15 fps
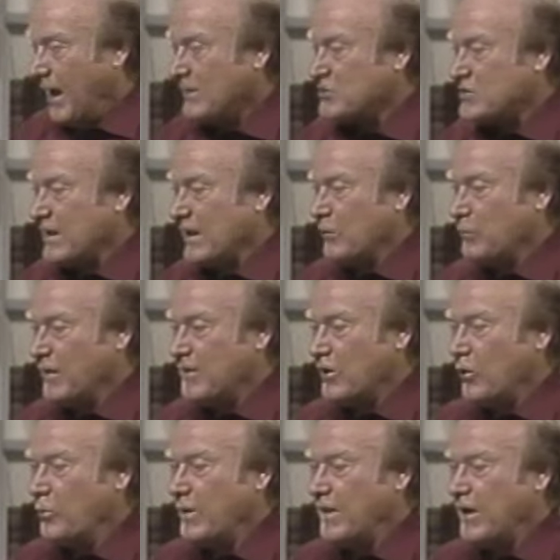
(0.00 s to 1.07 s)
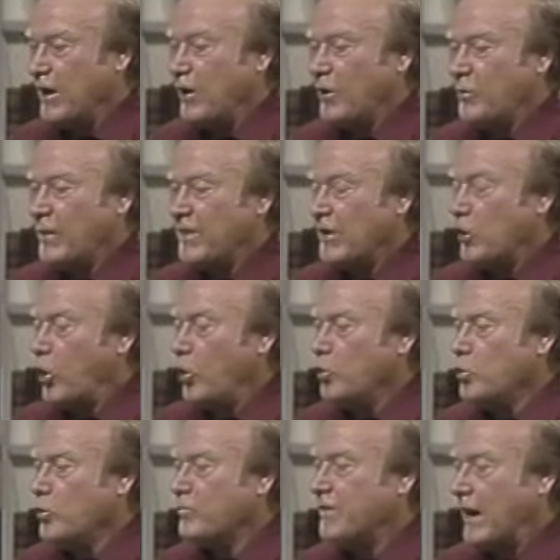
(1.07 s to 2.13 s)
and sing it with an, with a, with an
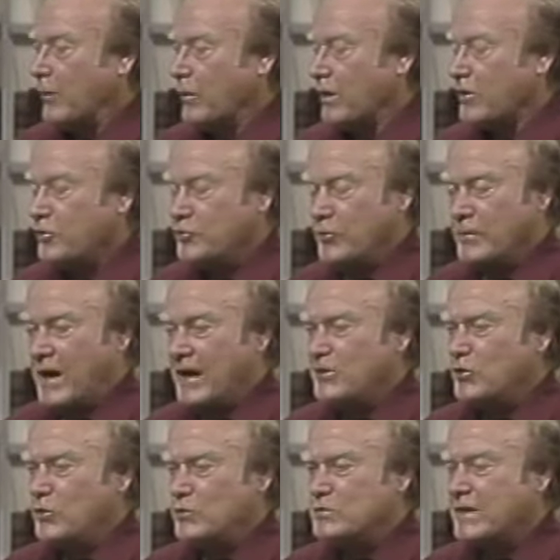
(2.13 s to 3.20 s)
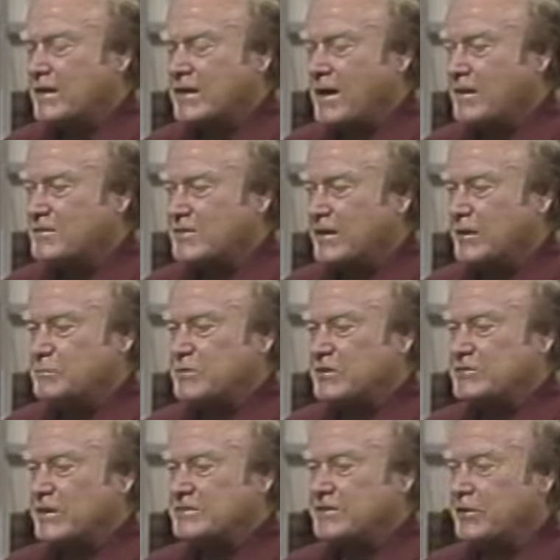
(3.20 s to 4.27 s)
oo vowel. Do not use a consonant,
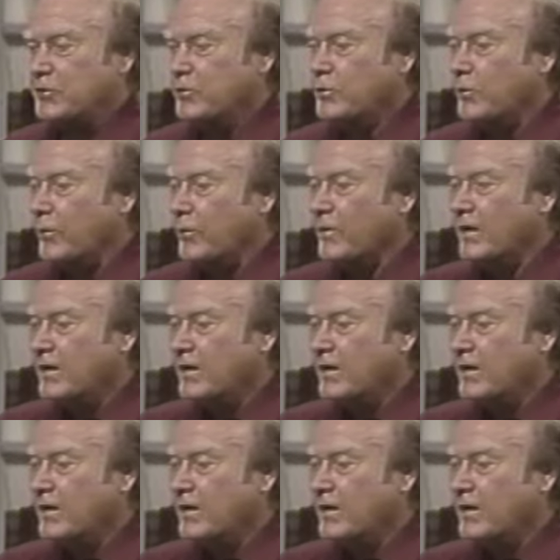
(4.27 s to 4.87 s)
just an oo.